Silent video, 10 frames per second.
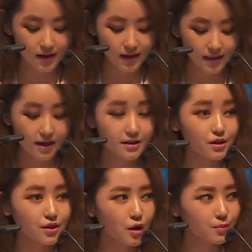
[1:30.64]
There is a
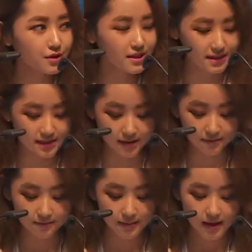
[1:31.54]
Songbun
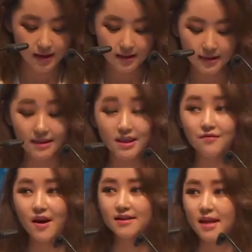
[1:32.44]
system that
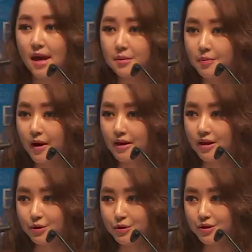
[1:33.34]
divides everybody in
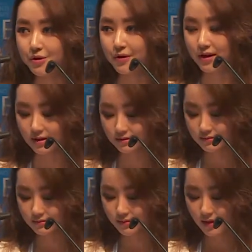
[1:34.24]
North Korea.
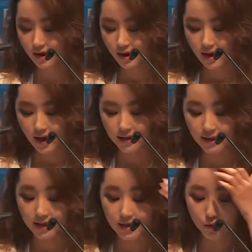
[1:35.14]
And
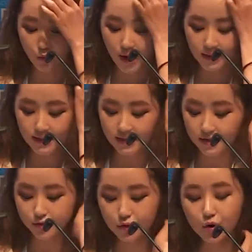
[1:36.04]
that is what decides
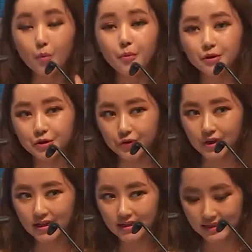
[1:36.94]
your
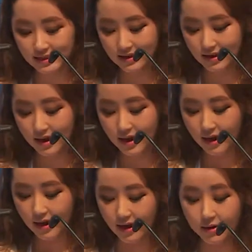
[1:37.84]
opportunities
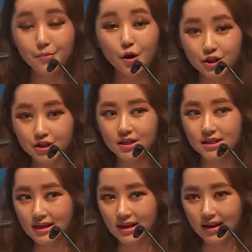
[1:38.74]
and positions
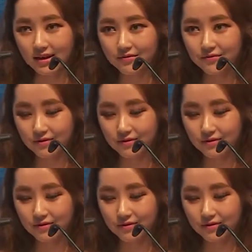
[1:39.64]
in life.